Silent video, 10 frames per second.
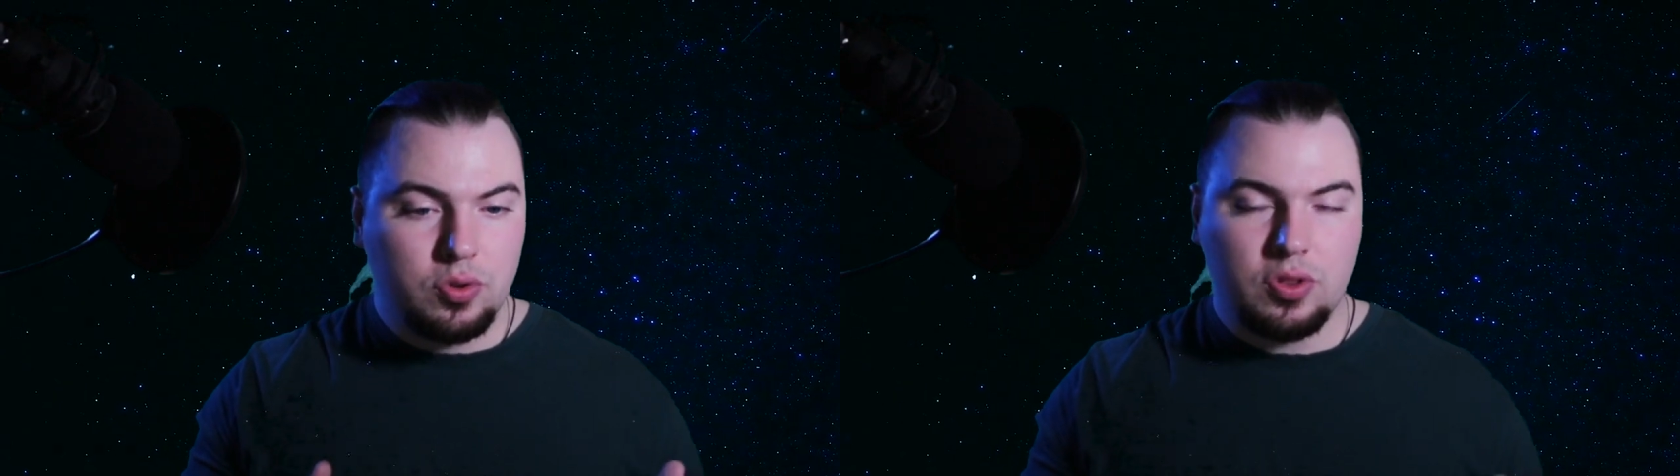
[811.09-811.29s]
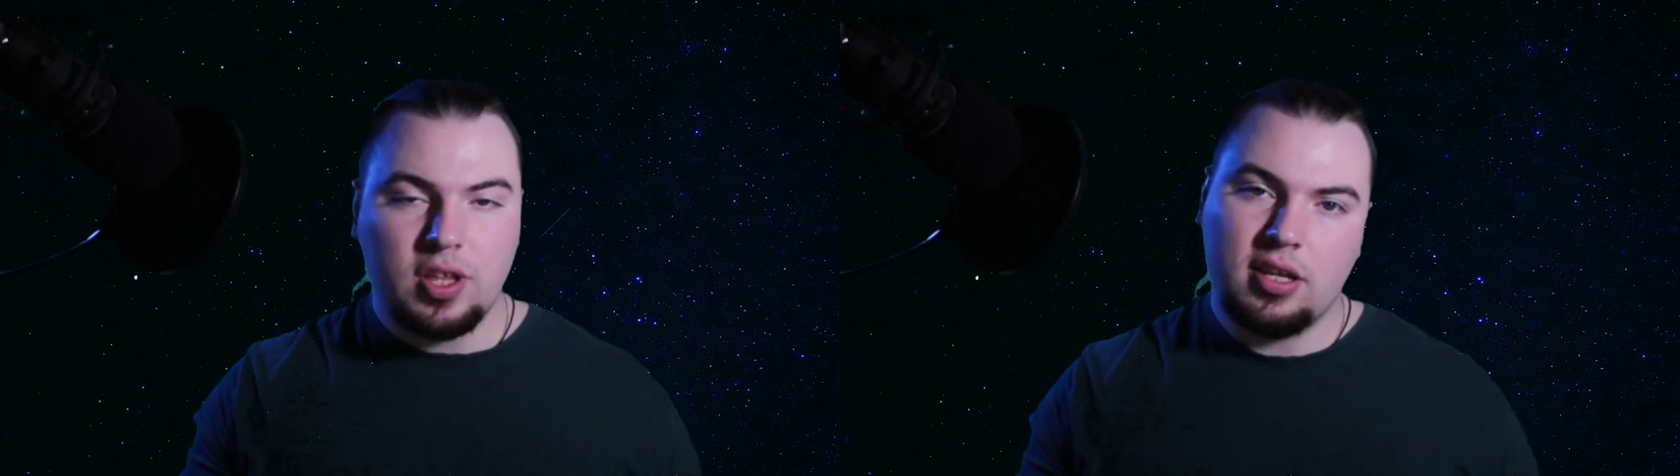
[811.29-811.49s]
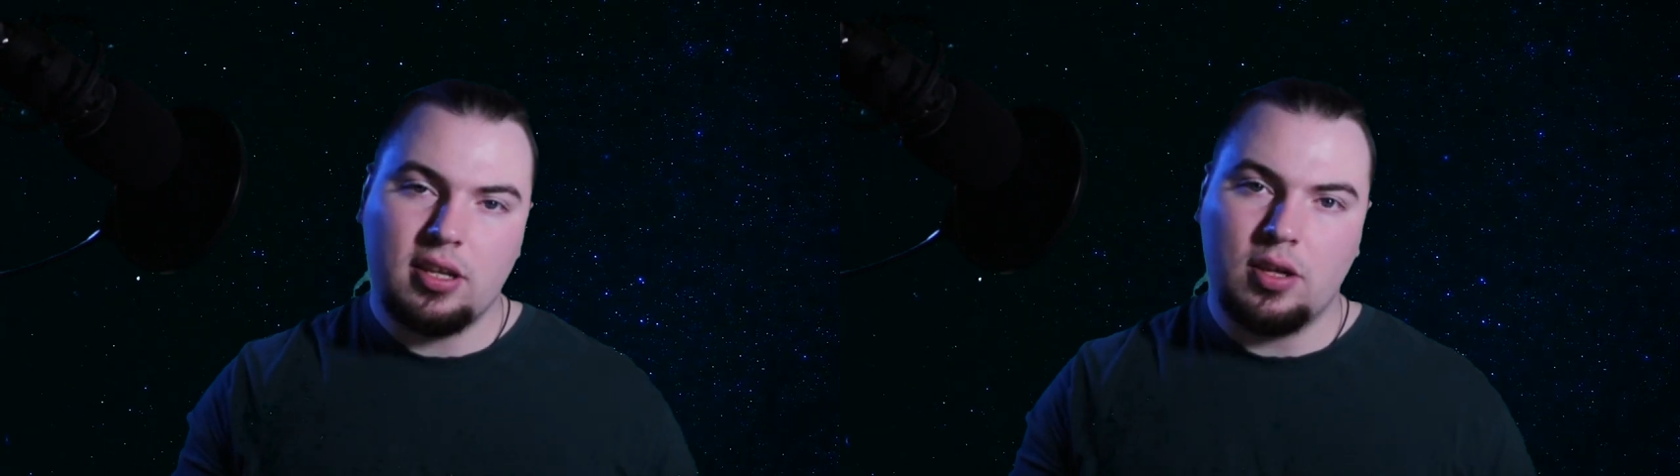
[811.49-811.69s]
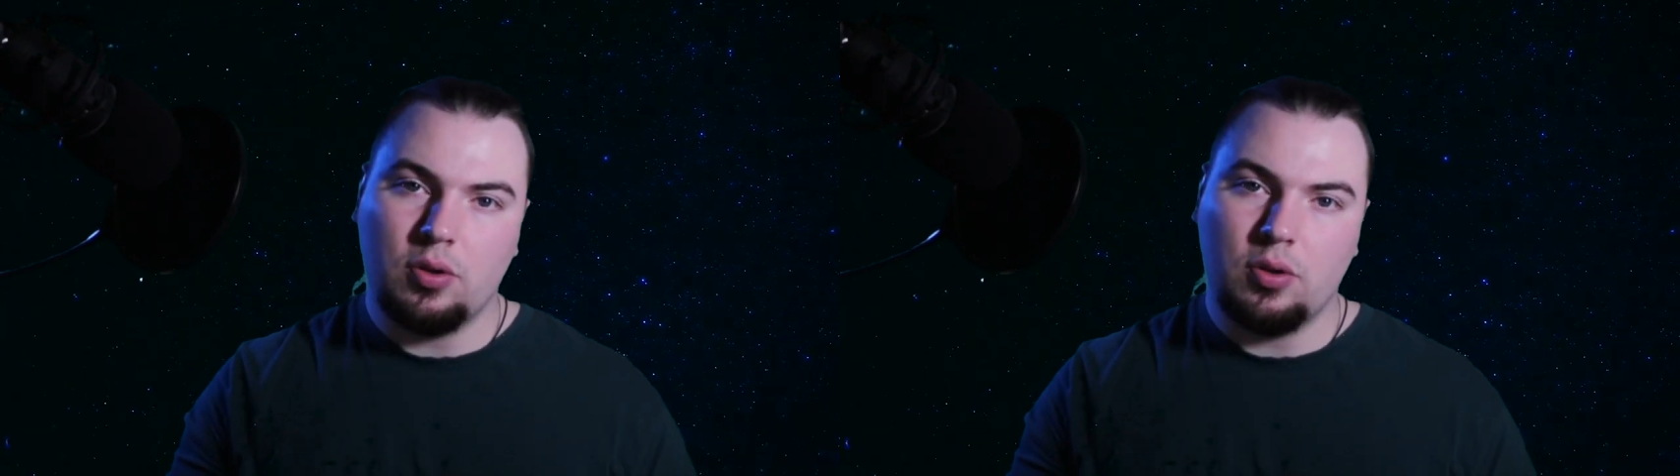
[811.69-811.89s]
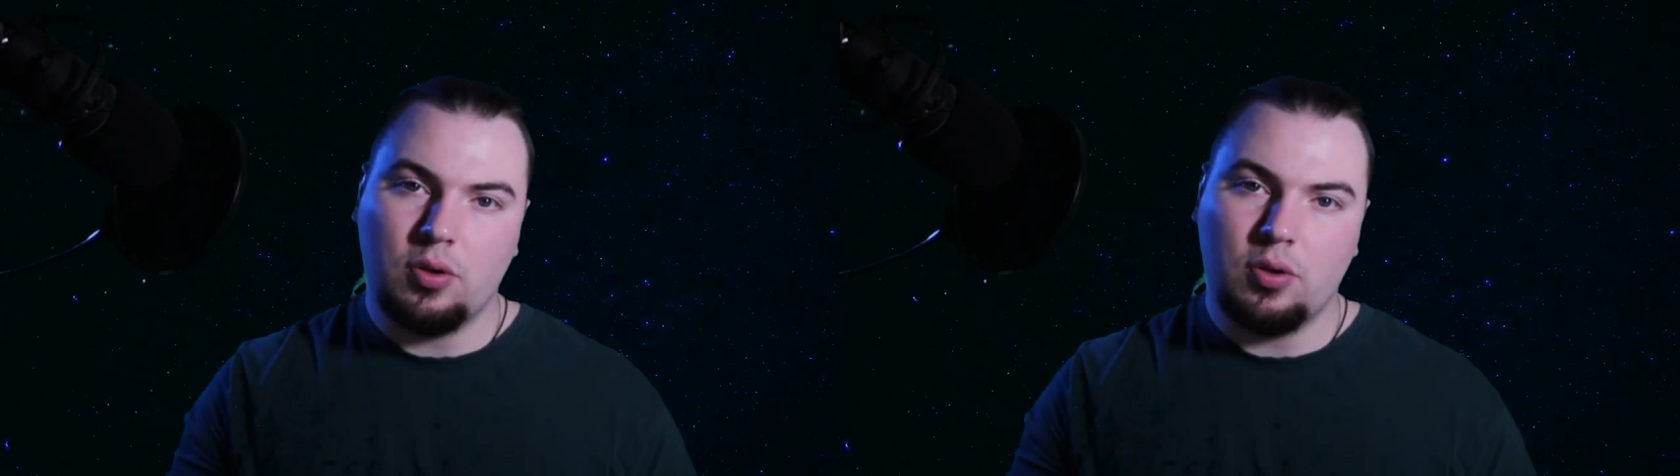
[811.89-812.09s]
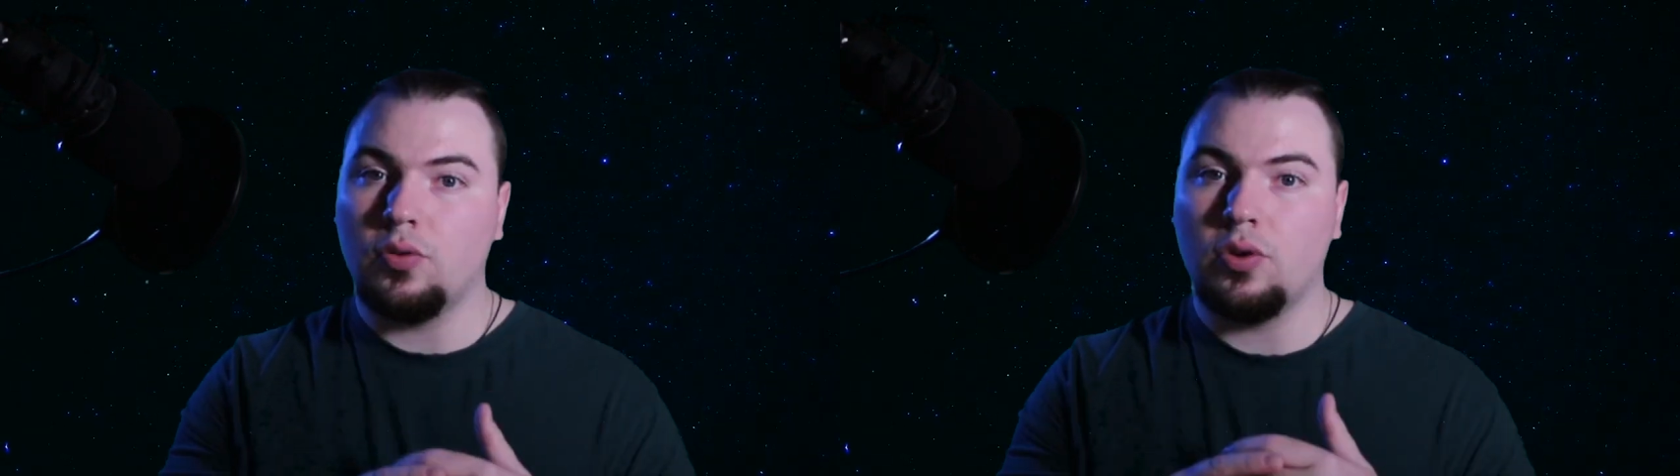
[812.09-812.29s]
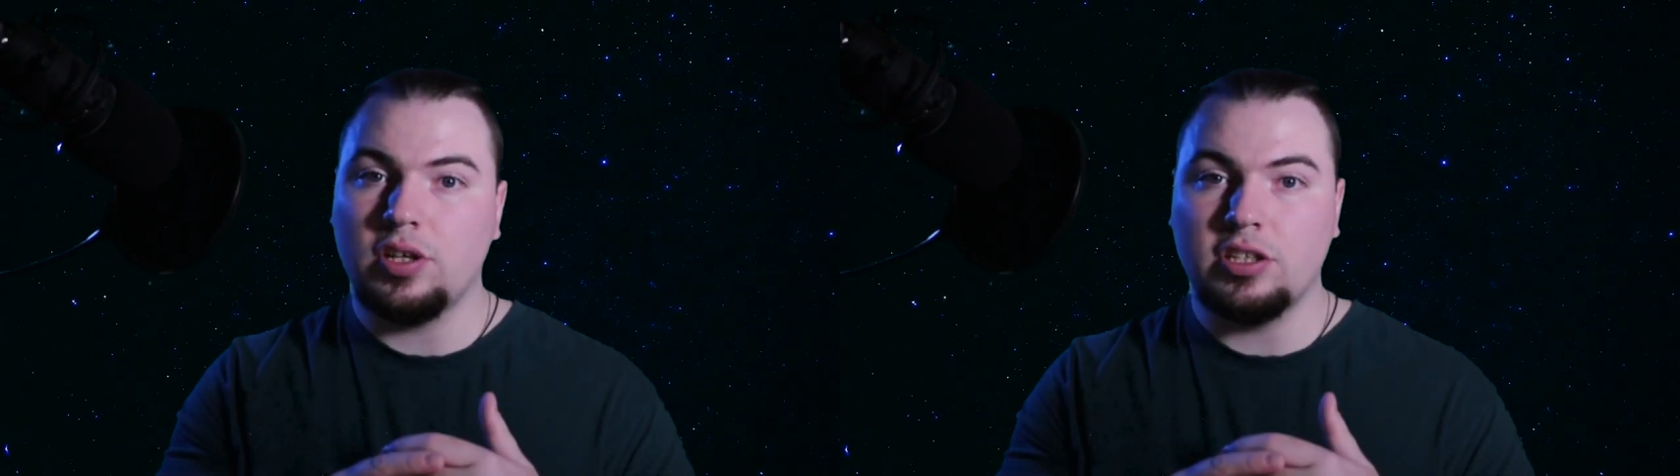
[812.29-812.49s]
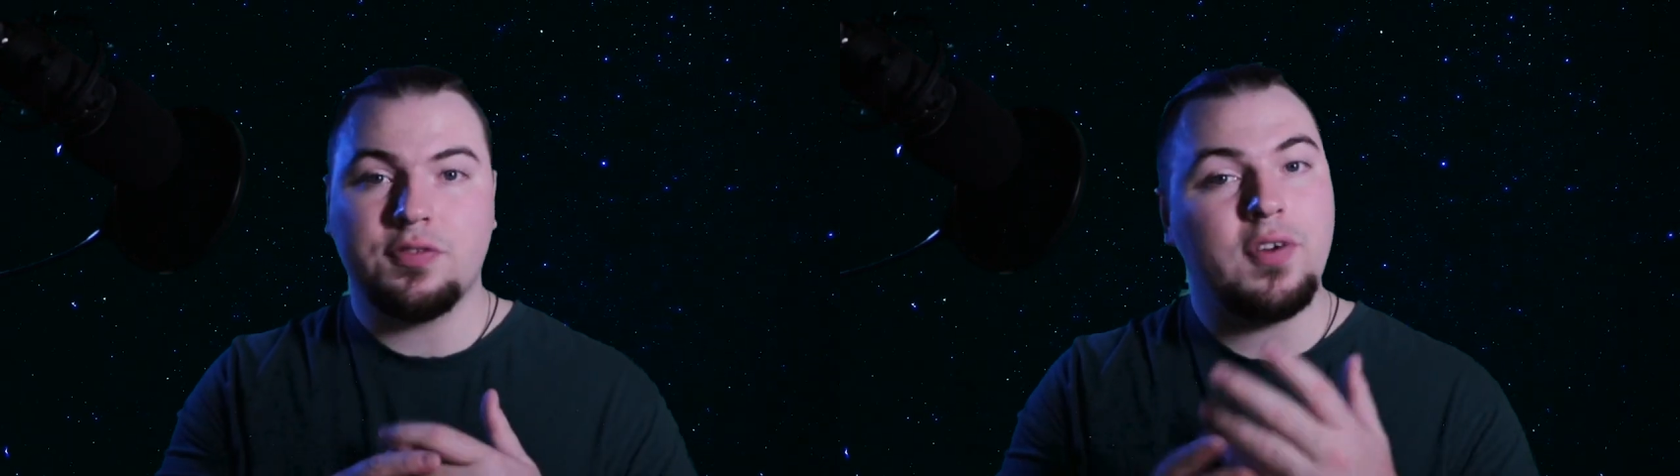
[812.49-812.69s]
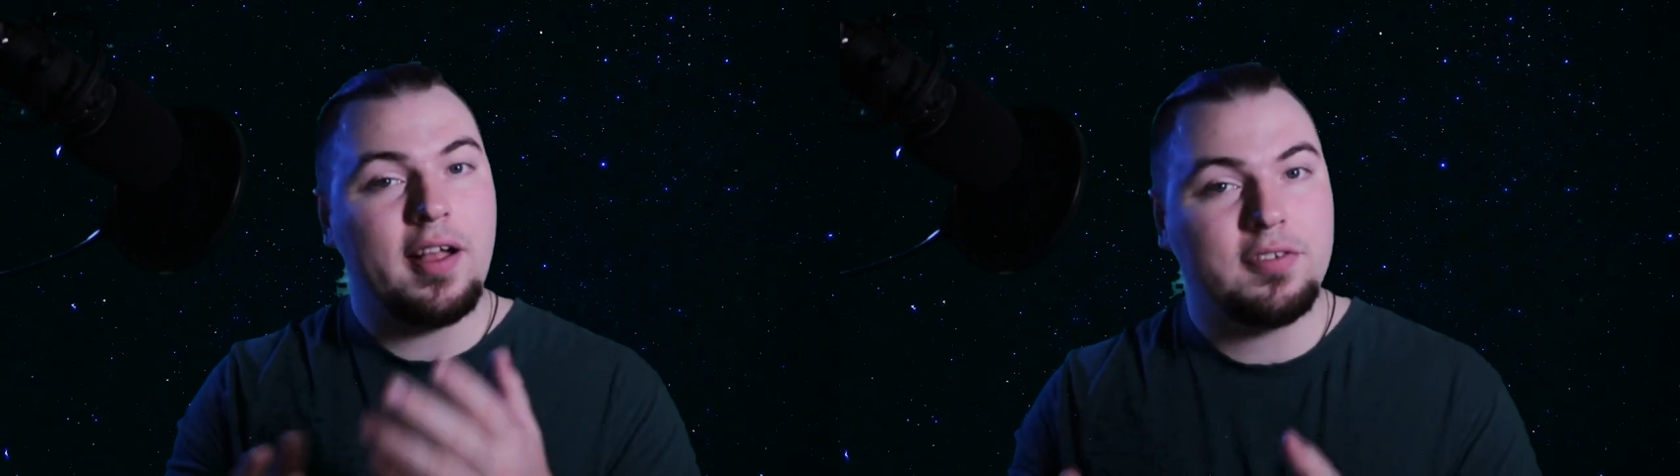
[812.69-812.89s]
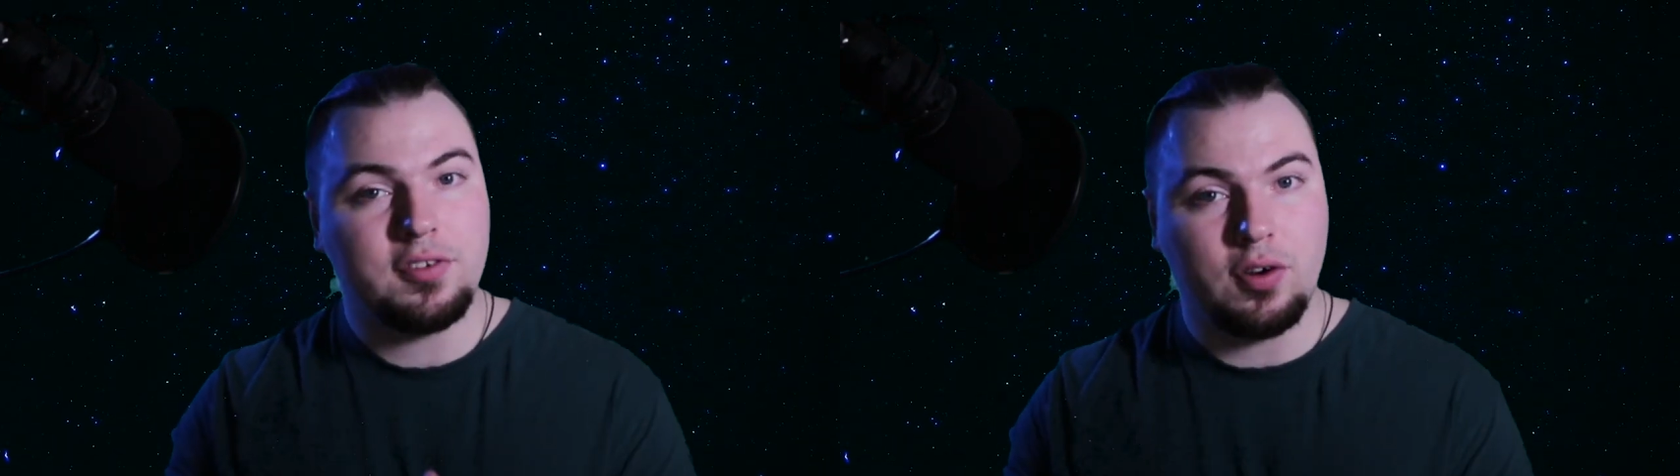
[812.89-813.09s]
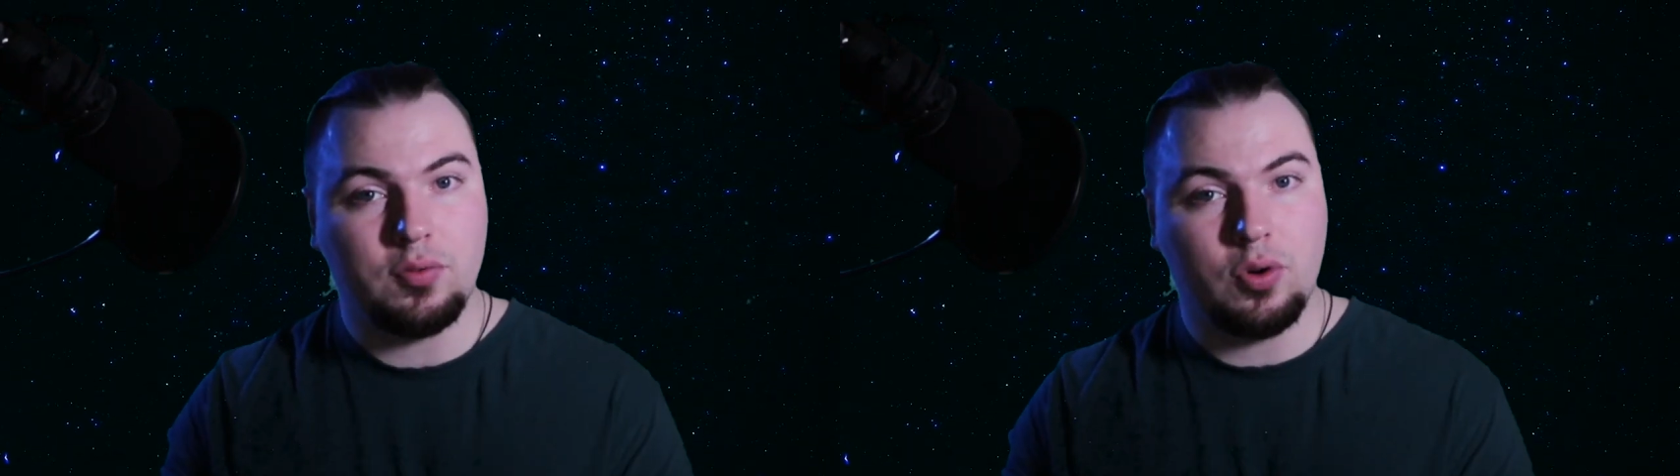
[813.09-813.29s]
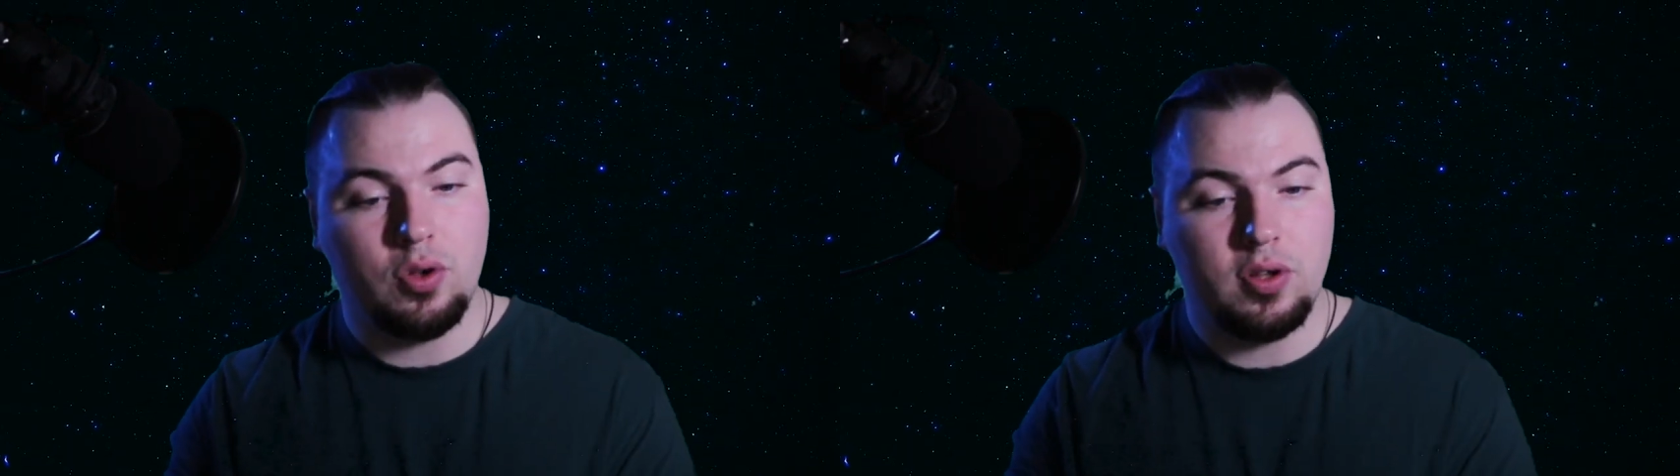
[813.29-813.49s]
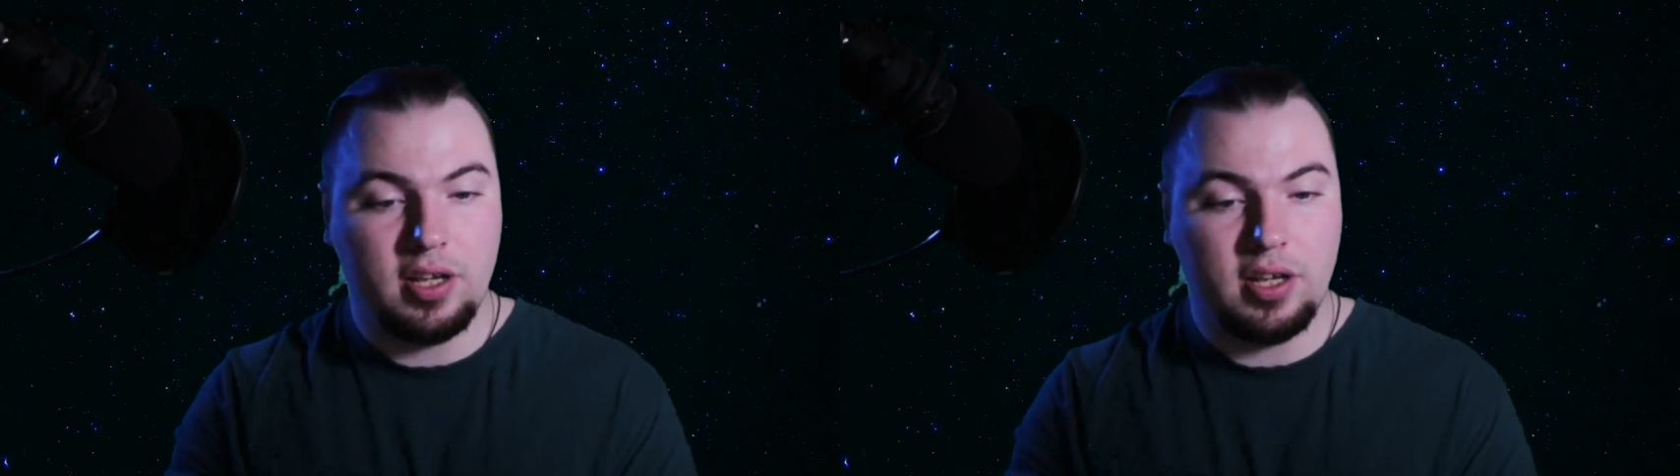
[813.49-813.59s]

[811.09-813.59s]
then it'll be for each 5-star roll,